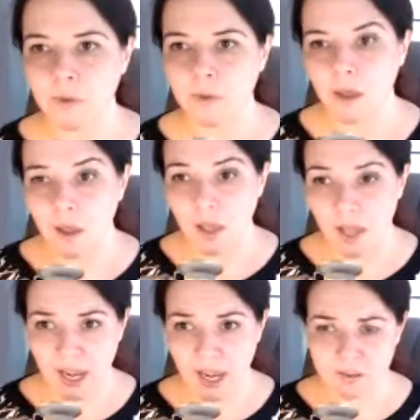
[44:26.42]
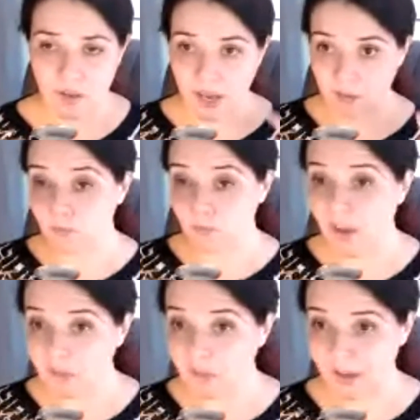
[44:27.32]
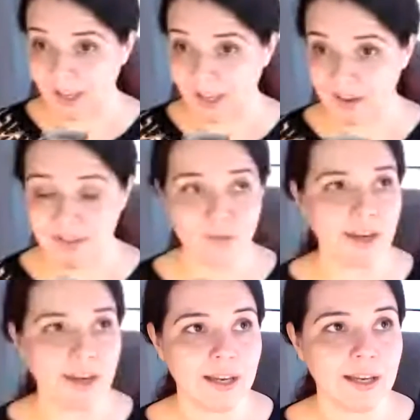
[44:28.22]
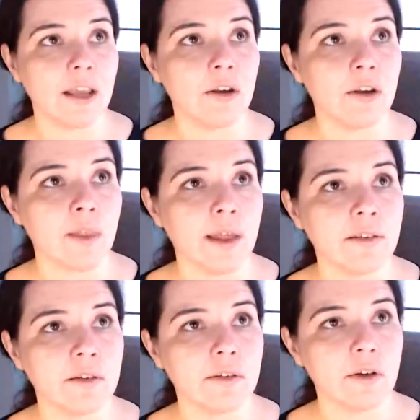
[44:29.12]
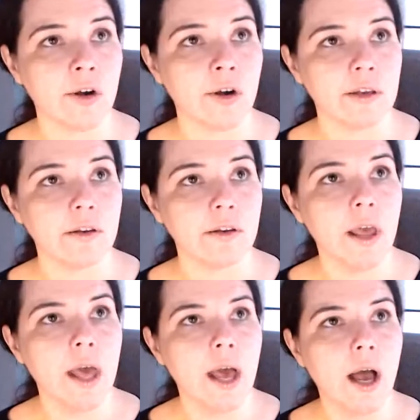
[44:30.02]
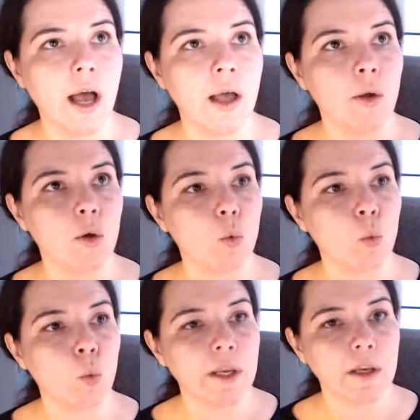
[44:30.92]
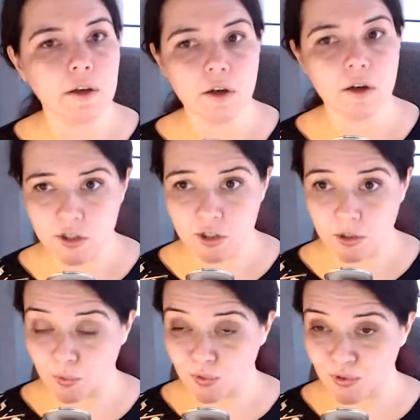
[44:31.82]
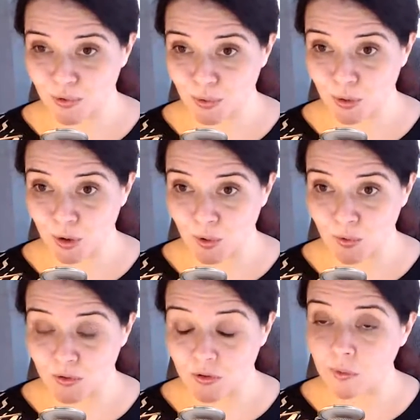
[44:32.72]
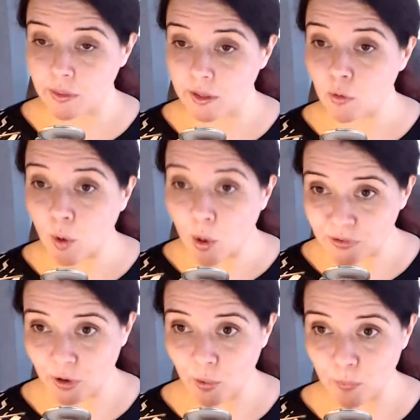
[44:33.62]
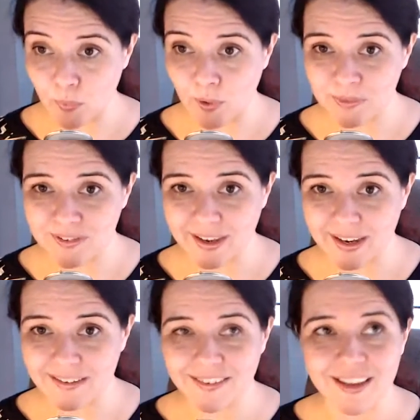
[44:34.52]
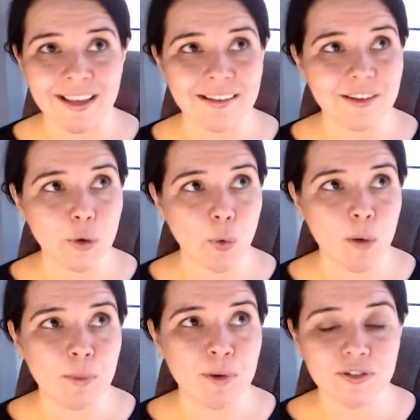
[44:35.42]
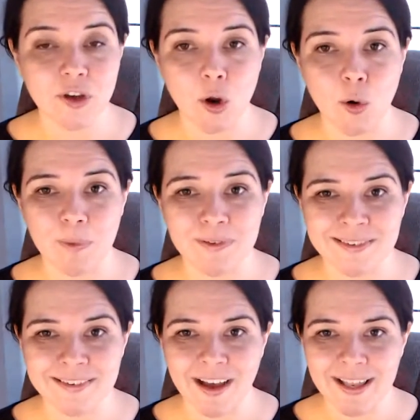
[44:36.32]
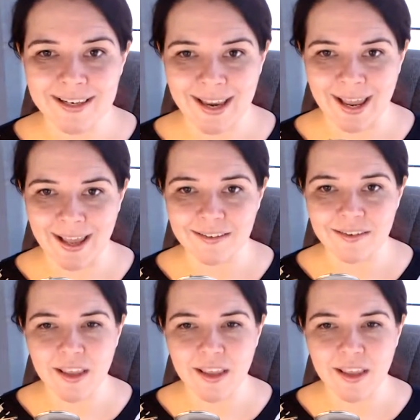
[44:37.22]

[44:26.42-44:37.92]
as a founding activity to get your lesson started, uh, we encourage you to go to the Chromoscope website. It's chromoscope.net.